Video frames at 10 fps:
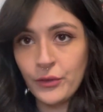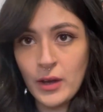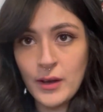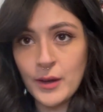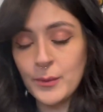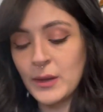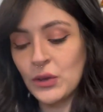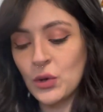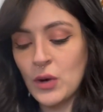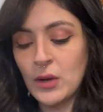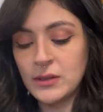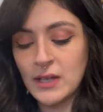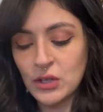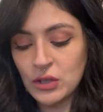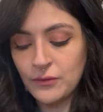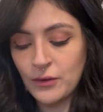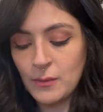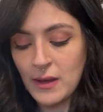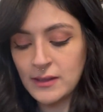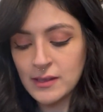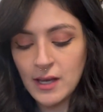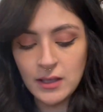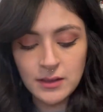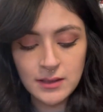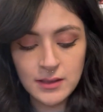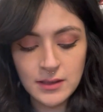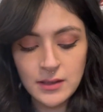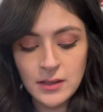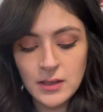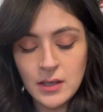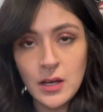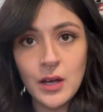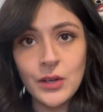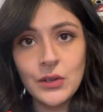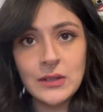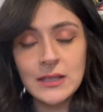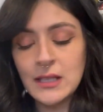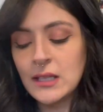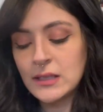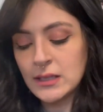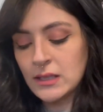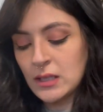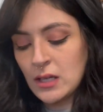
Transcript: like the crown section for men's cuts, I'll use these.